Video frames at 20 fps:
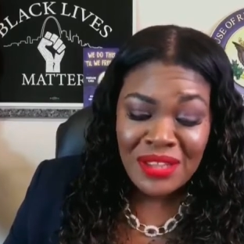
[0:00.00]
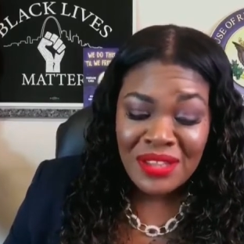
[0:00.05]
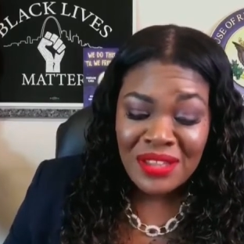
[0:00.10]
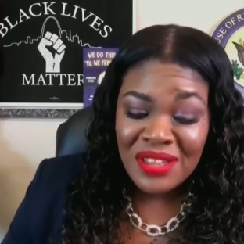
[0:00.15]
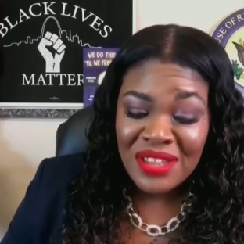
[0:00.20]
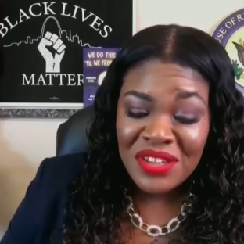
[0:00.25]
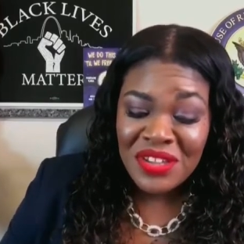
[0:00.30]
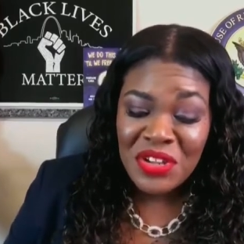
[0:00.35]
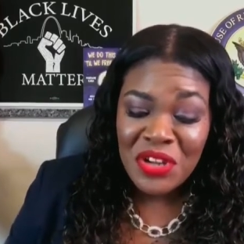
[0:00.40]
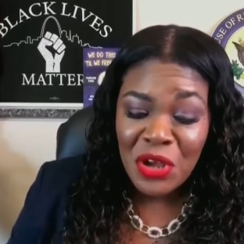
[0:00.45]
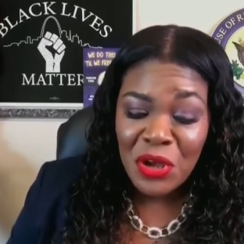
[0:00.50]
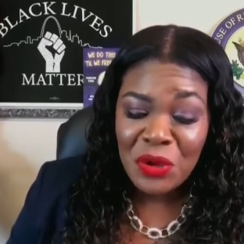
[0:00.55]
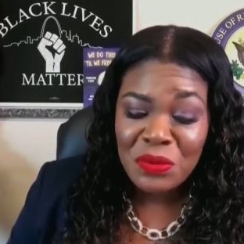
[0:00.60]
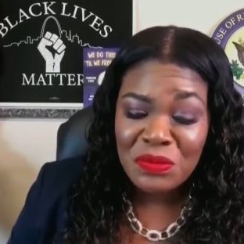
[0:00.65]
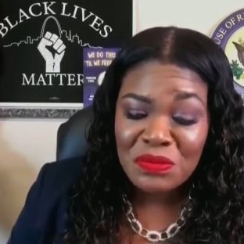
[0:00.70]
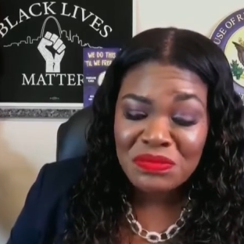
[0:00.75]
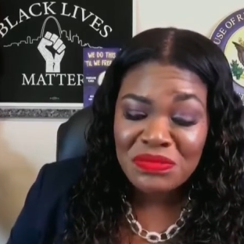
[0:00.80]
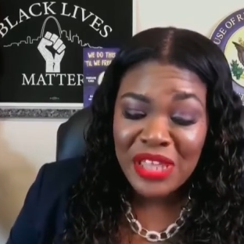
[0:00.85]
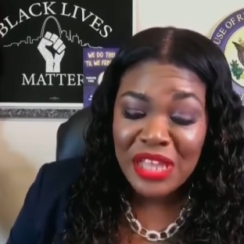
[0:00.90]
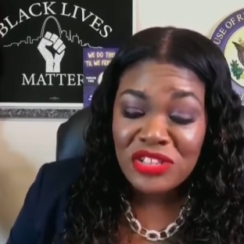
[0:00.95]
you know,
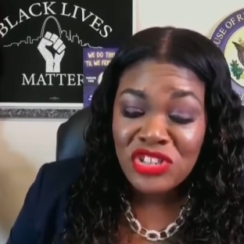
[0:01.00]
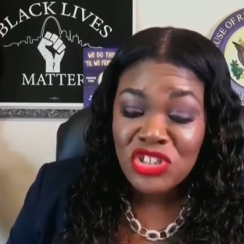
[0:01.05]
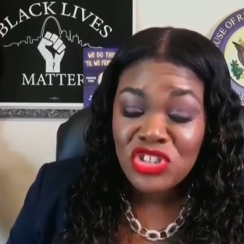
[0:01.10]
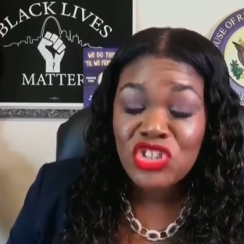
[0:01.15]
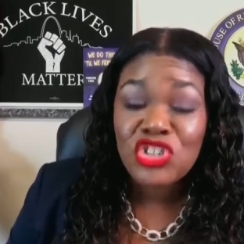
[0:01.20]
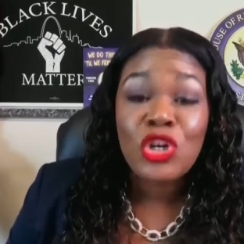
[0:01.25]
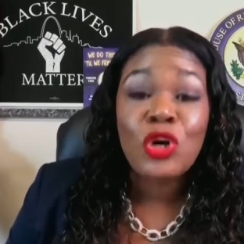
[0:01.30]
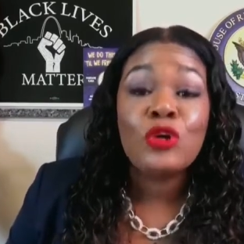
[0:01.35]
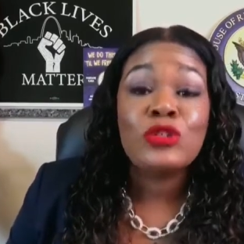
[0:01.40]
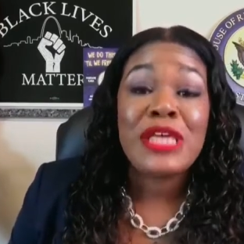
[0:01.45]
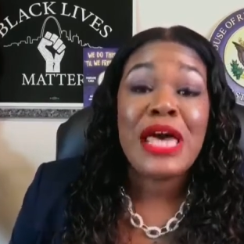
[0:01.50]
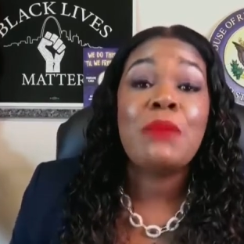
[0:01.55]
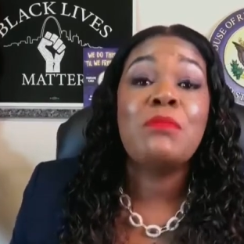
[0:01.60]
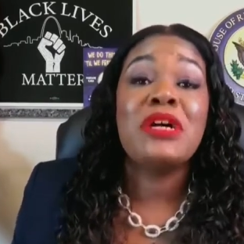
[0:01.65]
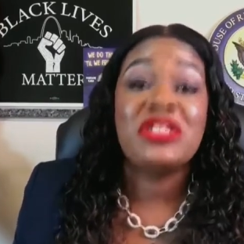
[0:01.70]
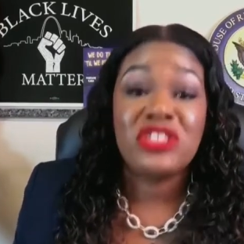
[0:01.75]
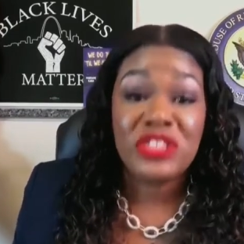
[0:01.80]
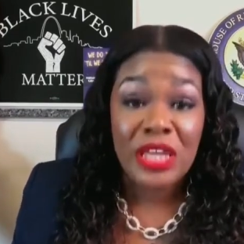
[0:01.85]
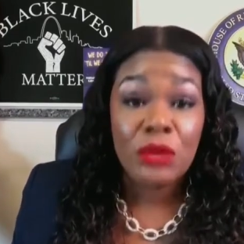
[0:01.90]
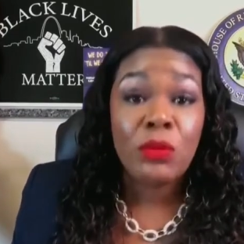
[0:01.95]
that just shows how
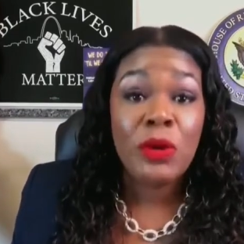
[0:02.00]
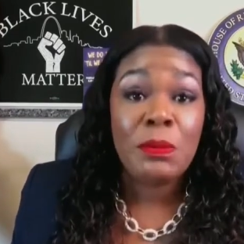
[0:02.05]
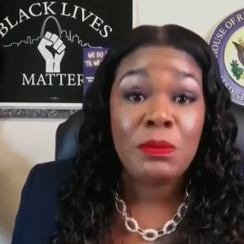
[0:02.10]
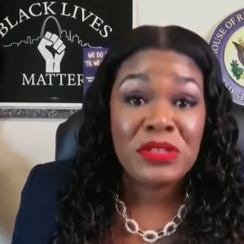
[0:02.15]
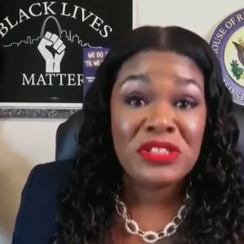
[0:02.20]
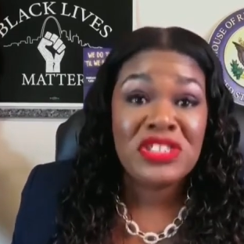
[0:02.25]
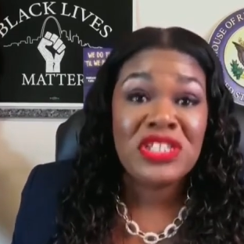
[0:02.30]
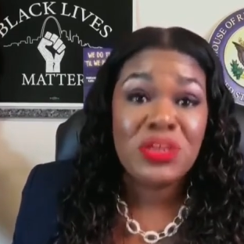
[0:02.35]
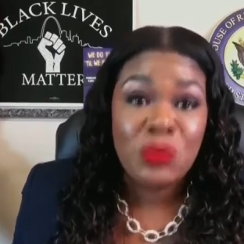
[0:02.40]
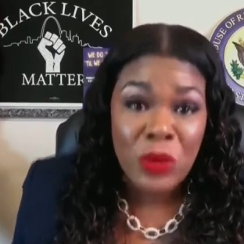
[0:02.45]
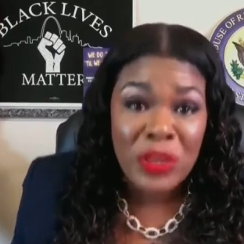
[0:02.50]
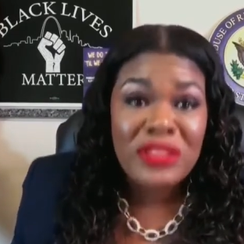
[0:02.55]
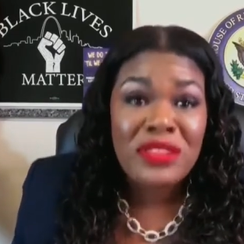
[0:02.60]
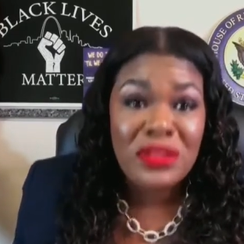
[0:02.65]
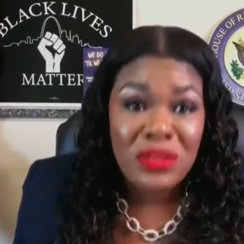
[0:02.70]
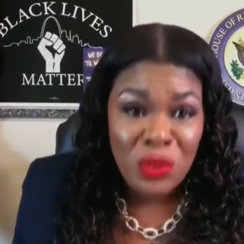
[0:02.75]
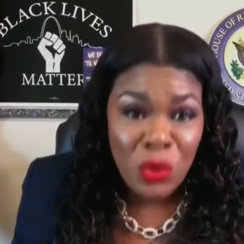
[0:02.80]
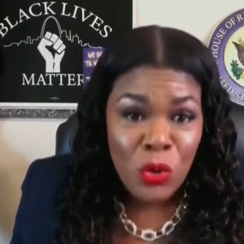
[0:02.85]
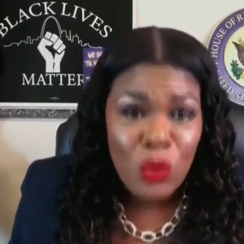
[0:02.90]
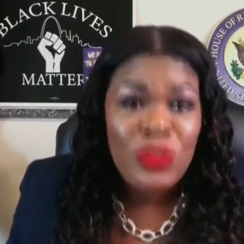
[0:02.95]
much they represent,
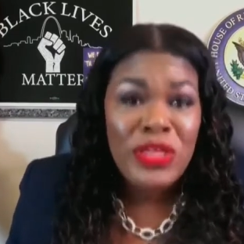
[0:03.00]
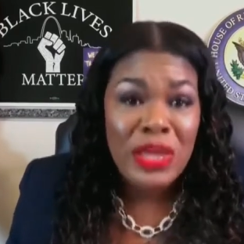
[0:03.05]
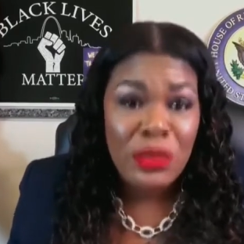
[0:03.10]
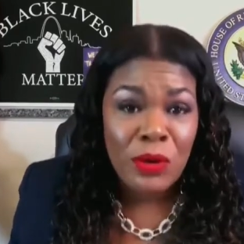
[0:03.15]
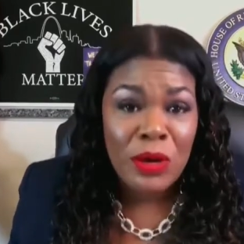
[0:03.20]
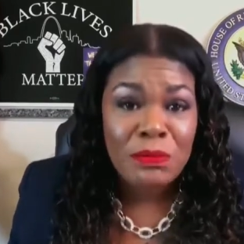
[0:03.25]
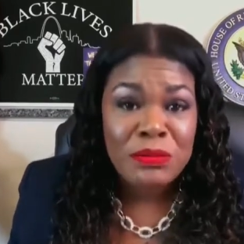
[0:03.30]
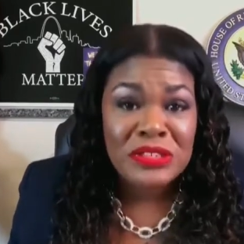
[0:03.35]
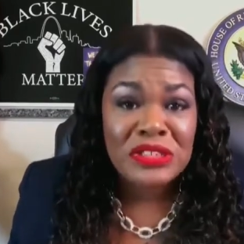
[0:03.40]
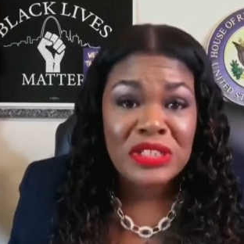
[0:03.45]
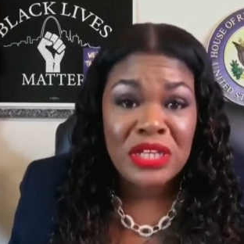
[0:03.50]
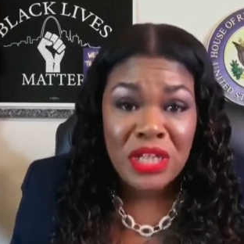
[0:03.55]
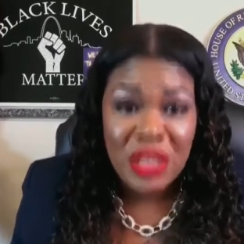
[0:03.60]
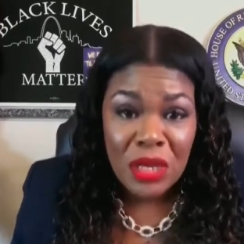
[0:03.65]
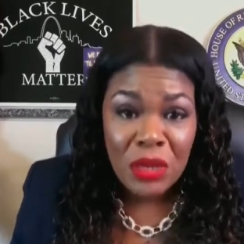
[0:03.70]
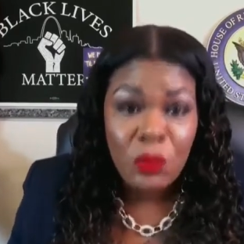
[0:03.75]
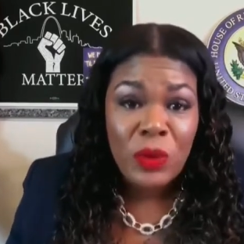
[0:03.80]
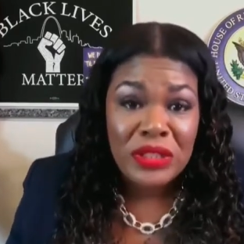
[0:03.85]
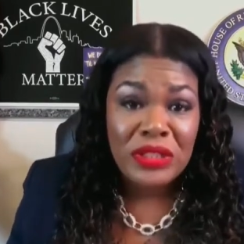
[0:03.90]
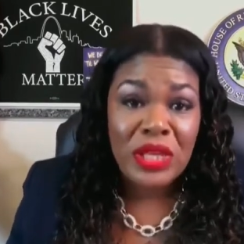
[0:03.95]
who they represent
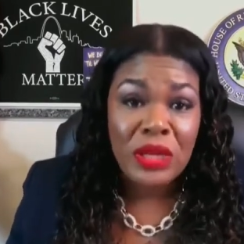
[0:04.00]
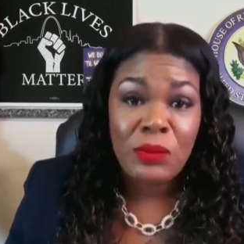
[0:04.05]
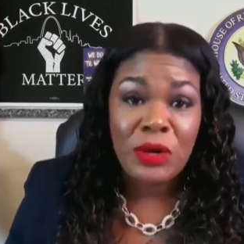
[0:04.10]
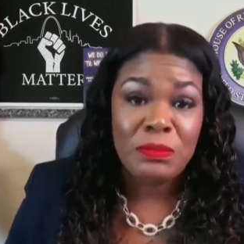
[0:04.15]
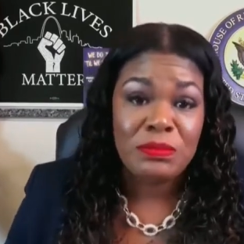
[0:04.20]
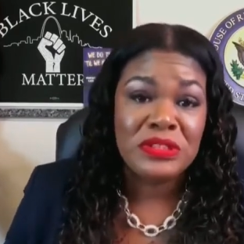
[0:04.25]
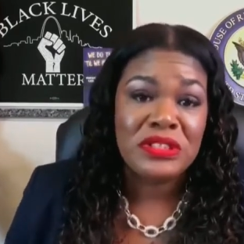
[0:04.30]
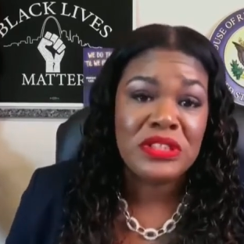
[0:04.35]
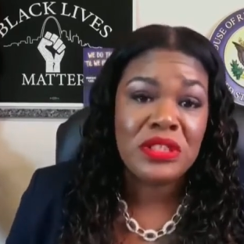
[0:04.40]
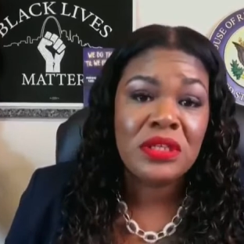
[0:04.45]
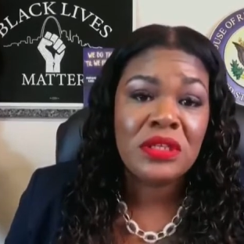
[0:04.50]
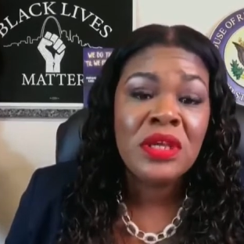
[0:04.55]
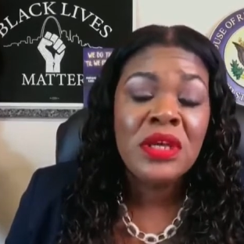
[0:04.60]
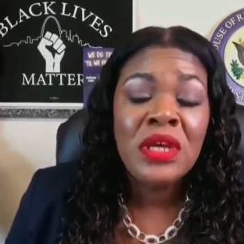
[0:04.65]
and what they represent.